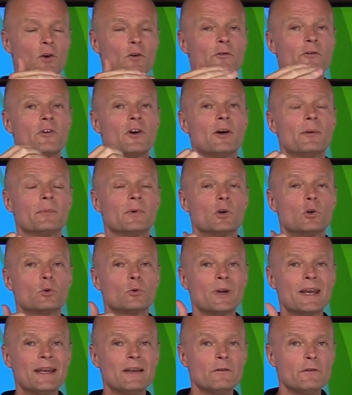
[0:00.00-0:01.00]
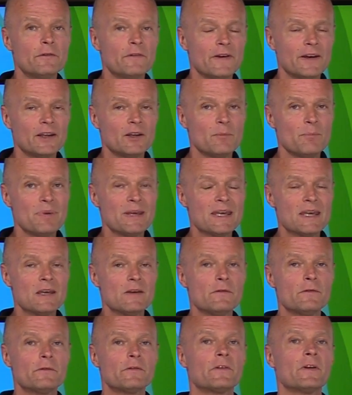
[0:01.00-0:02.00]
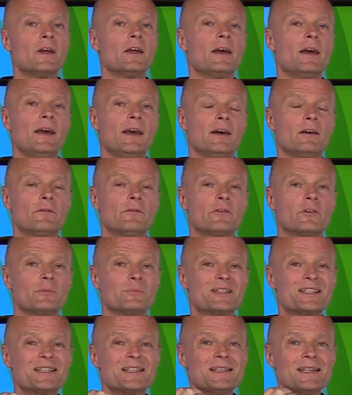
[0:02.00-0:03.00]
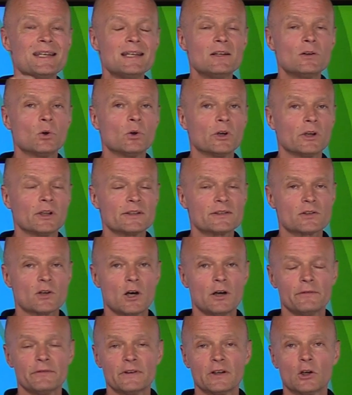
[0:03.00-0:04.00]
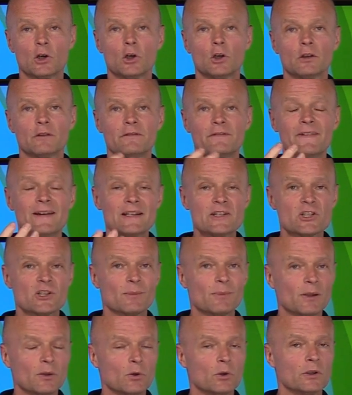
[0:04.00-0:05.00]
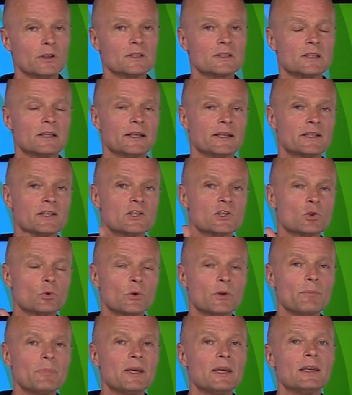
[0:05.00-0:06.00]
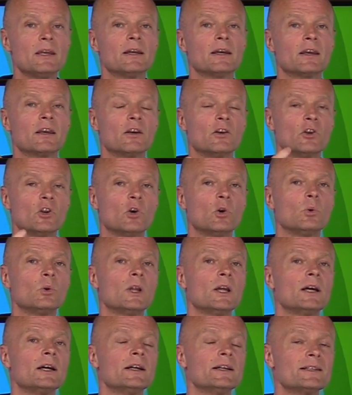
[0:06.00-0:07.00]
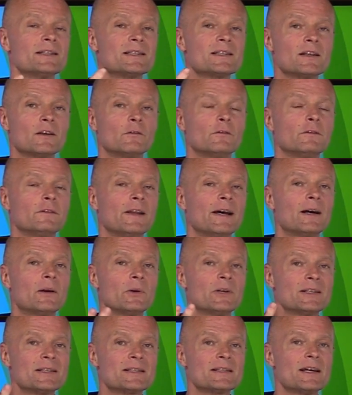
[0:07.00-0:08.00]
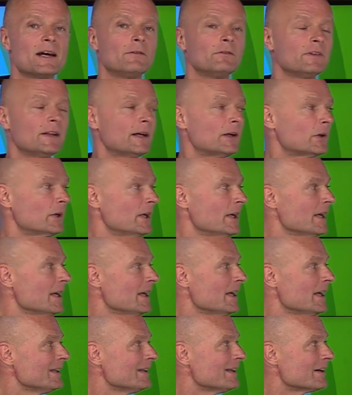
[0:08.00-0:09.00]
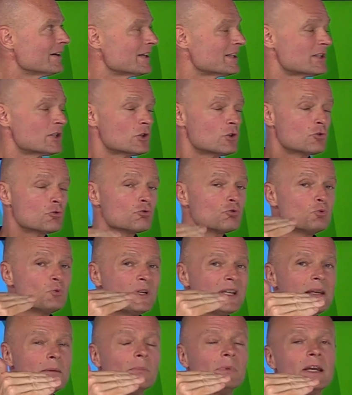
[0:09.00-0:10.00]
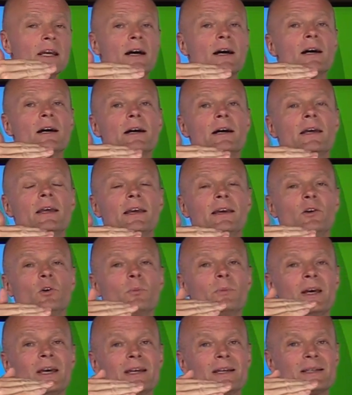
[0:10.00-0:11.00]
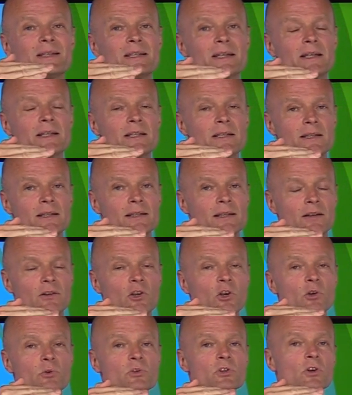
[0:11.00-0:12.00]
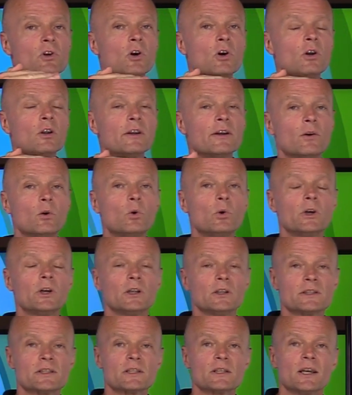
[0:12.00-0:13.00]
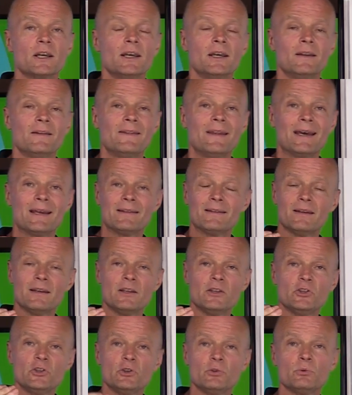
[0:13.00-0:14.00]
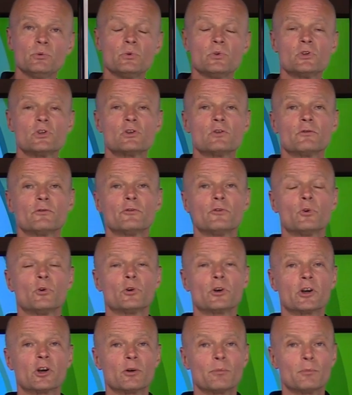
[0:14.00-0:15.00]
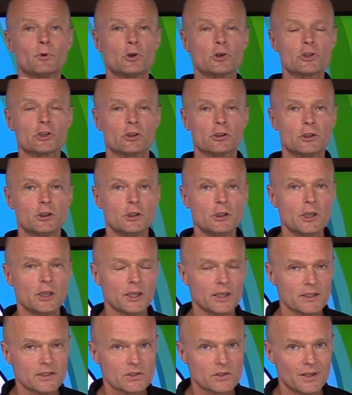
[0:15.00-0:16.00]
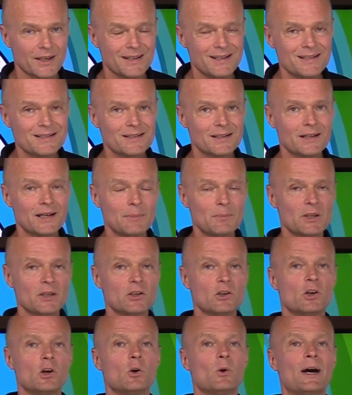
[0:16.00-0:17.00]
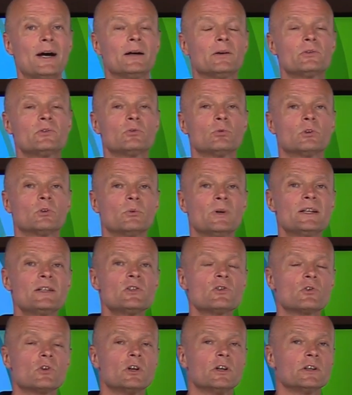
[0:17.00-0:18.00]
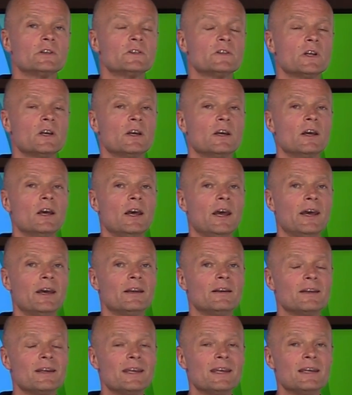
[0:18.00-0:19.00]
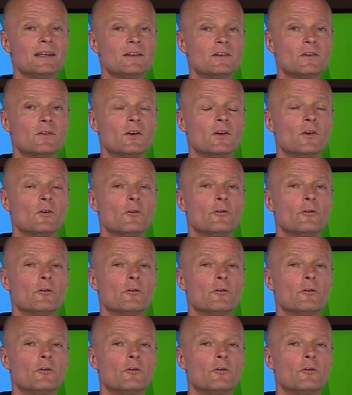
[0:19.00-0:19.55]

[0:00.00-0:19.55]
from grain-fed beef, and from seed oils, often called vegetable oils like soybean and canola and sunflower and safflower. They're extremely high in omega 6s, and those are all the oils that they use for commercial cooking. So, anytime that you go out to a restaurant and eat